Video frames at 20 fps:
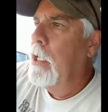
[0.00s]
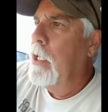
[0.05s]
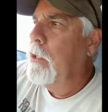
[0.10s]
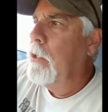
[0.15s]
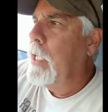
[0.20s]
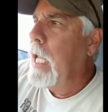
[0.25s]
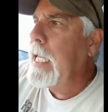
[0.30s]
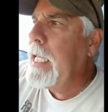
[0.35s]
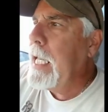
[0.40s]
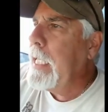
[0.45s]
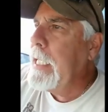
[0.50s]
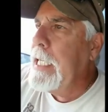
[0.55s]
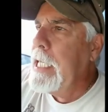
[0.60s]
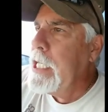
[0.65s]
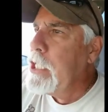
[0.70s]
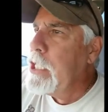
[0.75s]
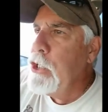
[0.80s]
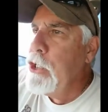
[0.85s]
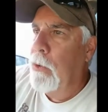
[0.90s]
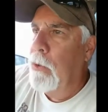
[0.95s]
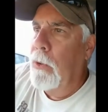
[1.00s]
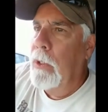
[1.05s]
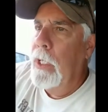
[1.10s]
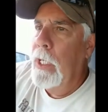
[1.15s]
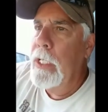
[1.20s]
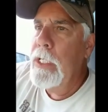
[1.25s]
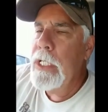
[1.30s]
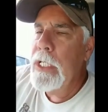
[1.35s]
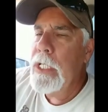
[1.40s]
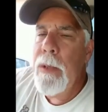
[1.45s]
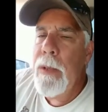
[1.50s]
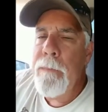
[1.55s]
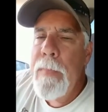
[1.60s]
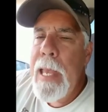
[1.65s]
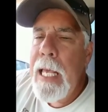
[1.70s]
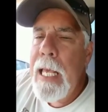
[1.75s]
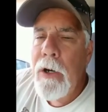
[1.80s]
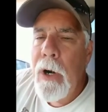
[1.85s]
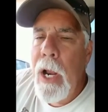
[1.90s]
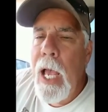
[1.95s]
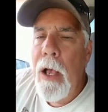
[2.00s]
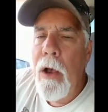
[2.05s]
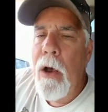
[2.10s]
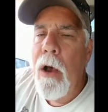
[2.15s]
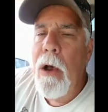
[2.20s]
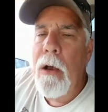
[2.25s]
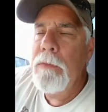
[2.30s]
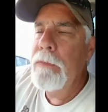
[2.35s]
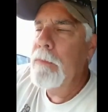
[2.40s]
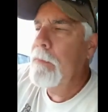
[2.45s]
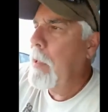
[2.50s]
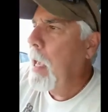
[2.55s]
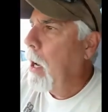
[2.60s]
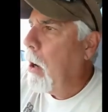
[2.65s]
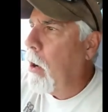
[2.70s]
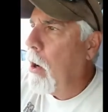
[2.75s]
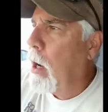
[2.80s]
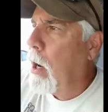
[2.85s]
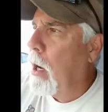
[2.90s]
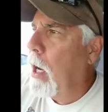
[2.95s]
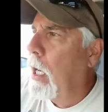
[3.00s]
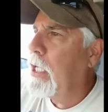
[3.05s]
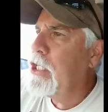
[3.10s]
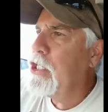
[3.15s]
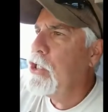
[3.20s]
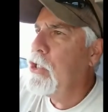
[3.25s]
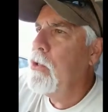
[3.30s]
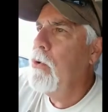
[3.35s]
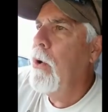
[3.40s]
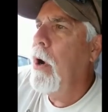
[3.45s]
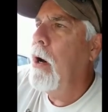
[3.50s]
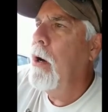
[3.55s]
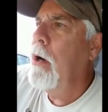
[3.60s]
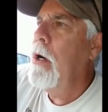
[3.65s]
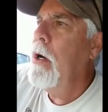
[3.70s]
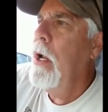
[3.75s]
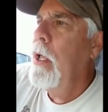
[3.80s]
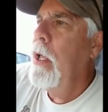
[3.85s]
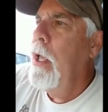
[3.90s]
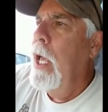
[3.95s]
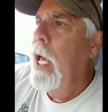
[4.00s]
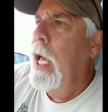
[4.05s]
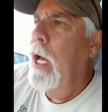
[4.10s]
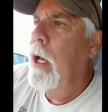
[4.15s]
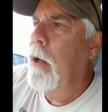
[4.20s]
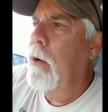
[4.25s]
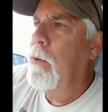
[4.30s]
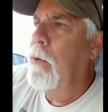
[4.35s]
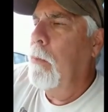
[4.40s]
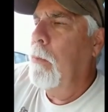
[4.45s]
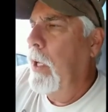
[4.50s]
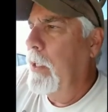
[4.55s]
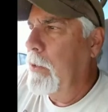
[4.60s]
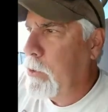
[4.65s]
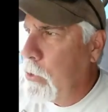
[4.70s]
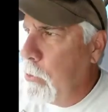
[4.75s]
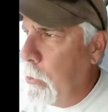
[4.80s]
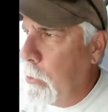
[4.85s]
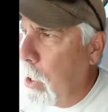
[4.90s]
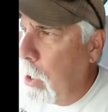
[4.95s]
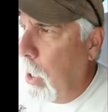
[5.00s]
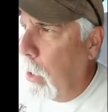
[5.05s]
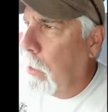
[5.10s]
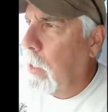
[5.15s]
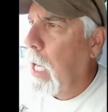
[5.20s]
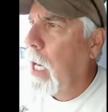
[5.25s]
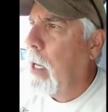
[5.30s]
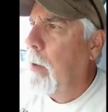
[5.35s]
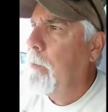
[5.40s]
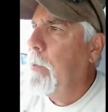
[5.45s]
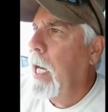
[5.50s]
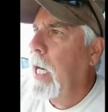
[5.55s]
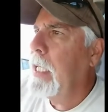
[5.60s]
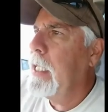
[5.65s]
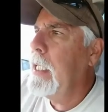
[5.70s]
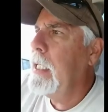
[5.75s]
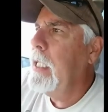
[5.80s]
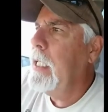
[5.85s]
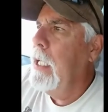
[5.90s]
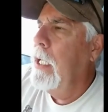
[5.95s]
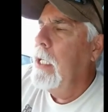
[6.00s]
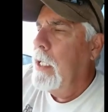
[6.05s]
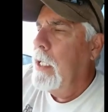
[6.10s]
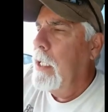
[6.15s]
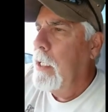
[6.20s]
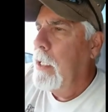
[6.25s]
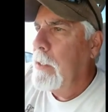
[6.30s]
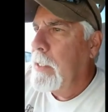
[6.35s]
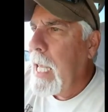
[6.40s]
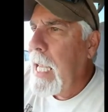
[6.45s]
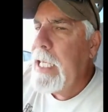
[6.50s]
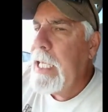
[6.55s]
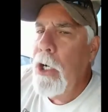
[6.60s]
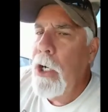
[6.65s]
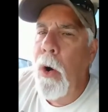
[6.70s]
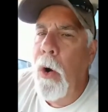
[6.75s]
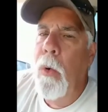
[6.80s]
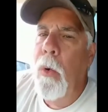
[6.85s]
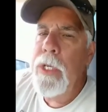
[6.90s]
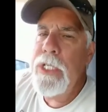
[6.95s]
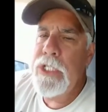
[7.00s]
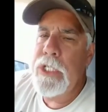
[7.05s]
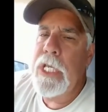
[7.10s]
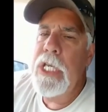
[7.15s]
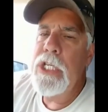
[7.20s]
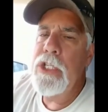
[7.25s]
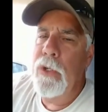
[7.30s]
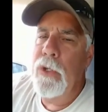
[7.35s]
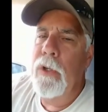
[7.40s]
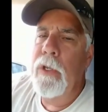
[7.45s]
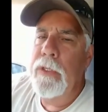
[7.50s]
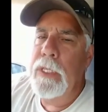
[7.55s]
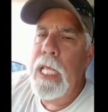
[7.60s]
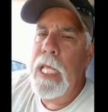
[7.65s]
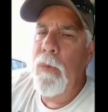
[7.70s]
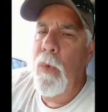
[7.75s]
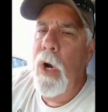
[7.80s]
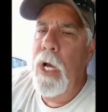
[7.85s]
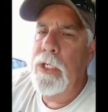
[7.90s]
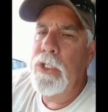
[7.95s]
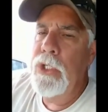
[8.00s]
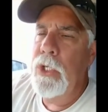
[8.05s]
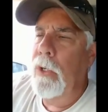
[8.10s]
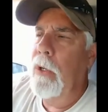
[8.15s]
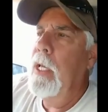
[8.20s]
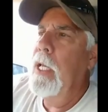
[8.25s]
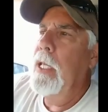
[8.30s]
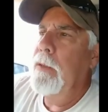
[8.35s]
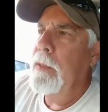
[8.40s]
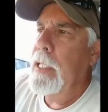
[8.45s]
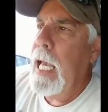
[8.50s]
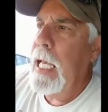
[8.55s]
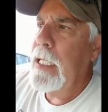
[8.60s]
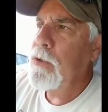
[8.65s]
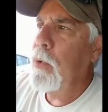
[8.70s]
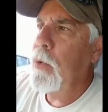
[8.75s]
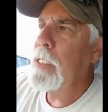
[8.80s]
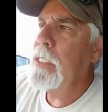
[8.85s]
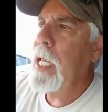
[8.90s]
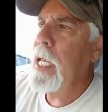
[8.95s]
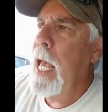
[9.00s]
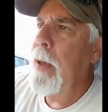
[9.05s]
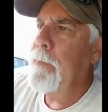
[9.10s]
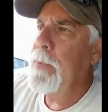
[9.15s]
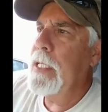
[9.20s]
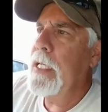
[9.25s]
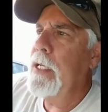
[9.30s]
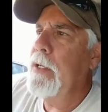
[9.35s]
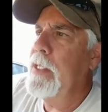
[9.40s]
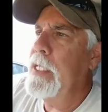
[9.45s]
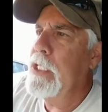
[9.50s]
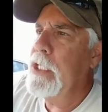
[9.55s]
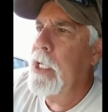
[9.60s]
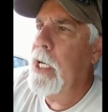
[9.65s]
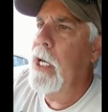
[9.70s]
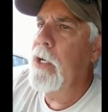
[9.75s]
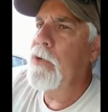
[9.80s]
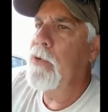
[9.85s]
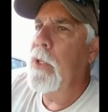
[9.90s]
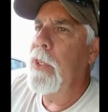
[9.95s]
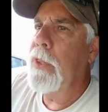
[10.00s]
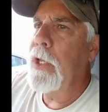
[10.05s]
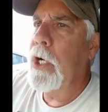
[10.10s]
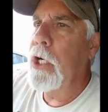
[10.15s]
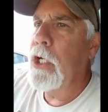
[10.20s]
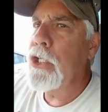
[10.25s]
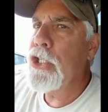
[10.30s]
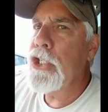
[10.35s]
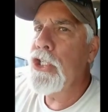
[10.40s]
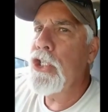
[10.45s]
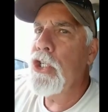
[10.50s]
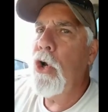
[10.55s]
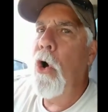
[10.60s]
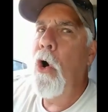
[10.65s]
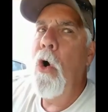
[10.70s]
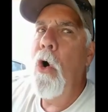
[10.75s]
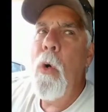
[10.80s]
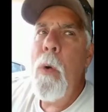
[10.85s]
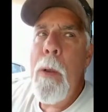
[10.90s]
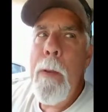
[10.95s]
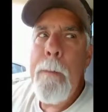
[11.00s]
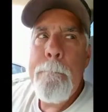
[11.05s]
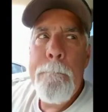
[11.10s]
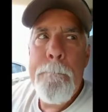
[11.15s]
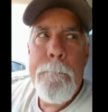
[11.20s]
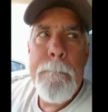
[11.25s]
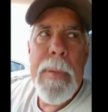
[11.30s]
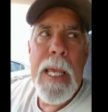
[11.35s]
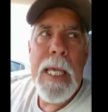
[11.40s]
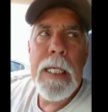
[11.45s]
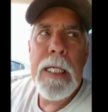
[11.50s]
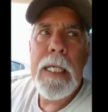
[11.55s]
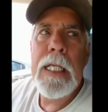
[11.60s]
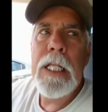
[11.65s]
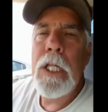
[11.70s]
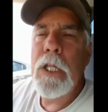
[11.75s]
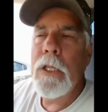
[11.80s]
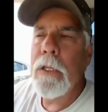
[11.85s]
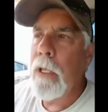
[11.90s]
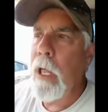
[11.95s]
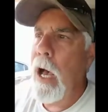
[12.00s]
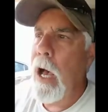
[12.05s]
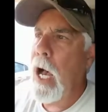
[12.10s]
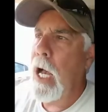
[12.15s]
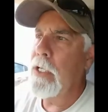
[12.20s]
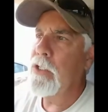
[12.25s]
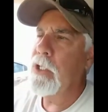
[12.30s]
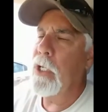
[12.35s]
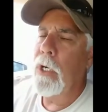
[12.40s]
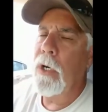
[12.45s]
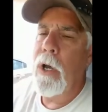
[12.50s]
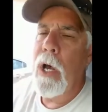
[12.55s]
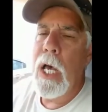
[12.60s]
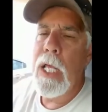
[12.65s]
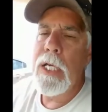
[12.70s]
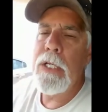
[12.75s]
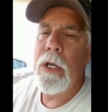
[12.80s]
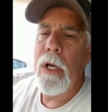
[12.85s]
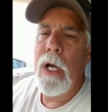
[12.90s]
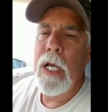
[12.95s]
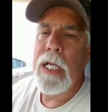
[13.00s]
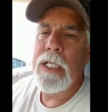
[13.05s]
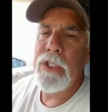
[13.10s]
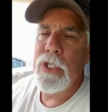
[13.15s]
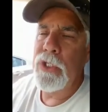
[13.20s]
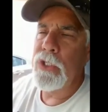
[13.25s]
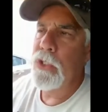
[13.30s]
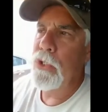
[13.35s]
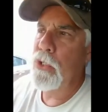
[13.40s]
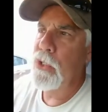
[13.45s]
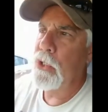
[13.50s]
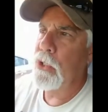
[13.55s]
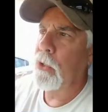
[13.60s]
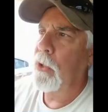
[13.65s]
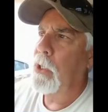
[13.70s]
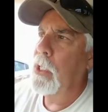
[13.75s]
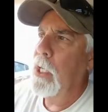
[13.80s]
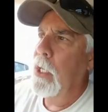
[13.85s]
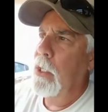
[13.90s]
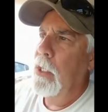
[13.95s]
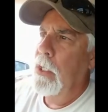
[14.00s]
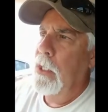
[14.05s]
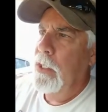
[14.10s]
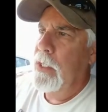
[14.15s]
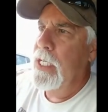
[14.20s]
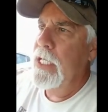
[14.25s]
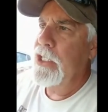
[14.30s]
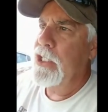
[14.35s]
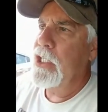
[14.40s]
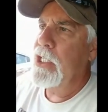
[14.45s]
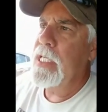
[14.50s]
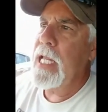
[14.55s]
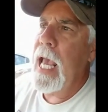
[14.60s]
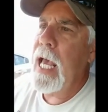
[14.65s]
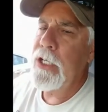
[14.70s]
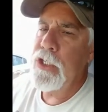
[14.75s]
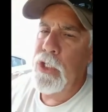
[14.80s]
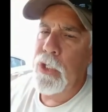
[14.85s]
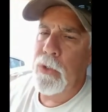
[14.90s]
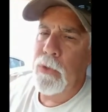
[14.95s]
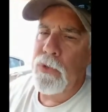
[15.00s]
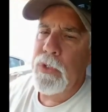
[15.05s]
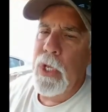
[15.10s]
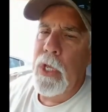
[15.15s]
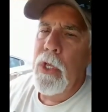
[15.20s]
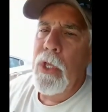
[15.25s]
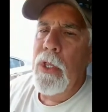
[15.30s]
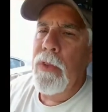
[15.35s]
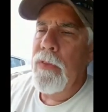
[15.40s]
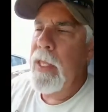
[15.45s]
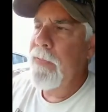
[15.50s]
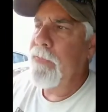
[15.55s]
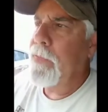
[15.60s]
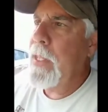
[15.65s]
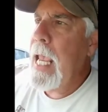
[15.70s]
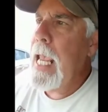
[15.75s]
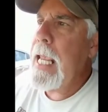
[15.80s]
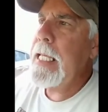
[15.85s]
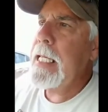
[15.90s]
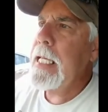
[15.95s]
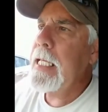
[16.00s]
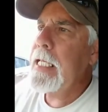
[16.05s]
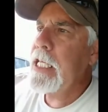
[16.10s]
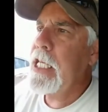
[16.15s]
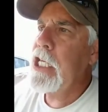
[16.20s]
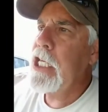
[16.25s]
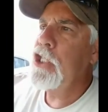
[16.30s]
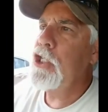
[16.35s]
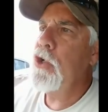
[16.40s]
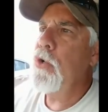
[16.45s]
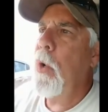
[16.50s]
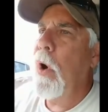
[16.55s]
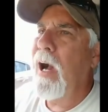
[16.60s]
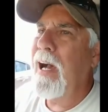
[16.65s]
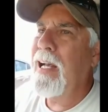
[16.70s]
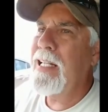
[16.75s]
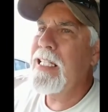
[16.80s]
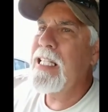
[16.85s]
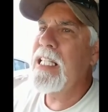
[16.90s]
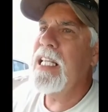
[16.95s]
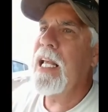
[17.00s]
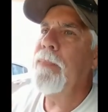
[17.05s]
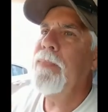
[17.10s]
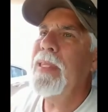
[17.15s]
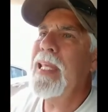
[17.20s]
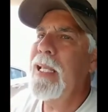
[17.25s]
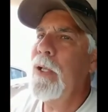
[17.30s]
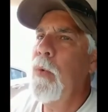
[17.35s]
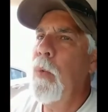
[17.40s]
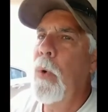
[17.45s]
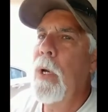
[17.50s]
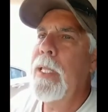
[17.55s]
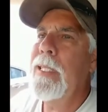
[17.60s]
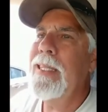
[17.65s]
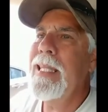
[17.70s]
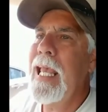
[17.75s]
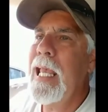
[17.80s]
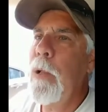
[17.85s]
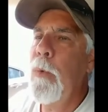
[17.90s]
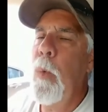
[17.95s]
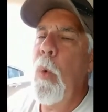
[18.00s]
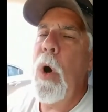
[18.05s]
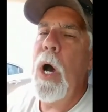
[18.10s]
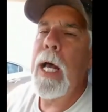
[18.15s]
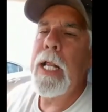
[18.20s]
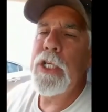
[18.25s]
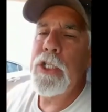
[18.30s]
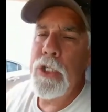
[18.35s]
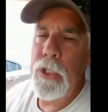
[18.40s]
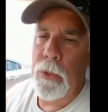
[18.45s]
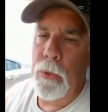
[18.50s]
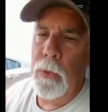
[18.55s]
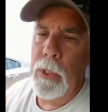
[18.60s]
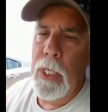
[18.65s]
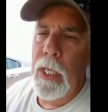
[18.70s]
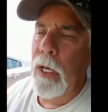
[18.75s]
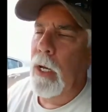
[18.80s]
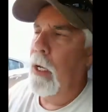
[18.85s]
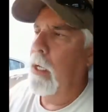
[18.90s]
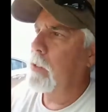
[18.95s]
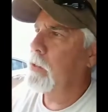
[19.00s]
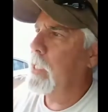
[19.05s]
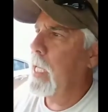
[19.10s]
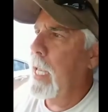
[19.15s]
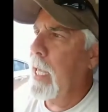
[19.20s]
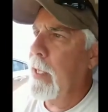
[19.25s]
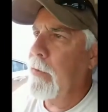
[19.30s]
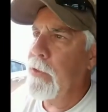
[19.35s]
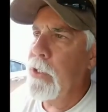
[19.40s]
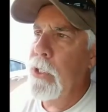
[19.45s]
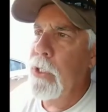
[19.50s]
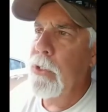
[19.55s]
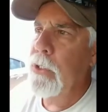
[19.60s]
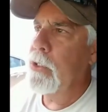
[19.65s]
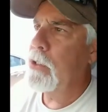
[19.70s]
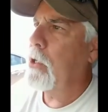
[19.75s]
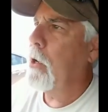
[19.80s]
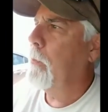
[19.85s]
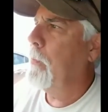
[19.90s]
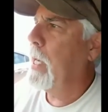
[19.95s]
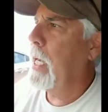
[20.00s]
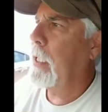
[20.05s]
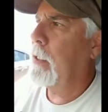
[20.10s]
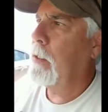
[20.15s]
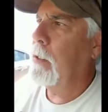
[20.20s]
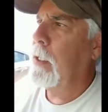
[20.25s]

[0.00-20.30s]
They can get you. It doesn't matter how honest you are, how what you call law-abiding. They can always get you if they want you. That's what's happening in this country. There are so many laws that are unconstitutional. These statutes that they can get you on something when they want to. All they have to do is go back.